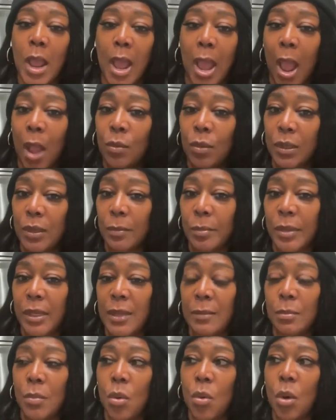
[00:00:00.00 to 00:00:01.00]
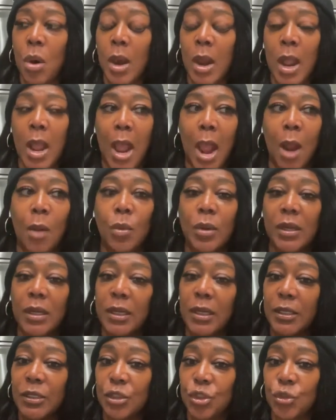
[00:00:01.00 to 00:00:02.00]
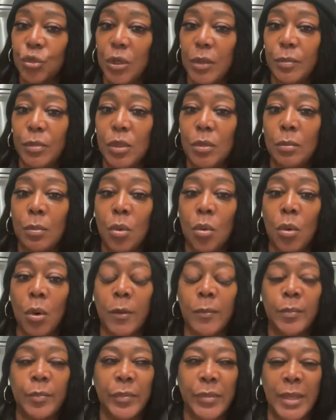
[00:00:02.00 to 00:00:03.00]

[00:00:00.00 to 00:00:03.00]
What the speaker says: I want to be more. I want to contribute more,